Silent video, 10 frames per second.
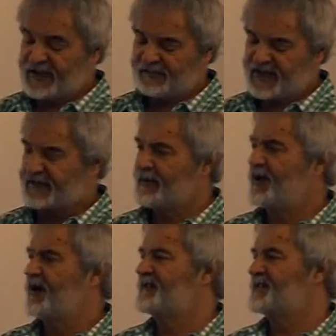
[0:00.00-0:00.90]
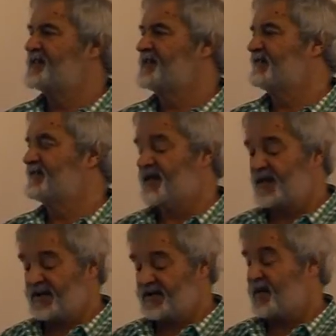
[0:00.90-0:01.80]
He makes about half a dozen different
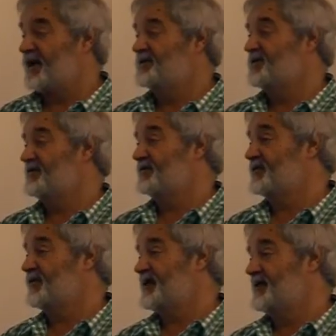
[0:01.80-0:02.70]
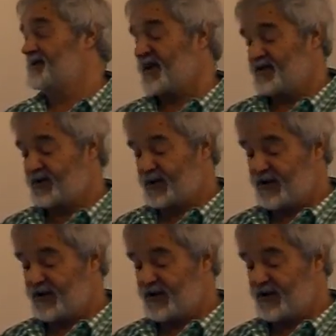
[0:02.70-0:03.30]
kinds. Artisanal cheese, that's the way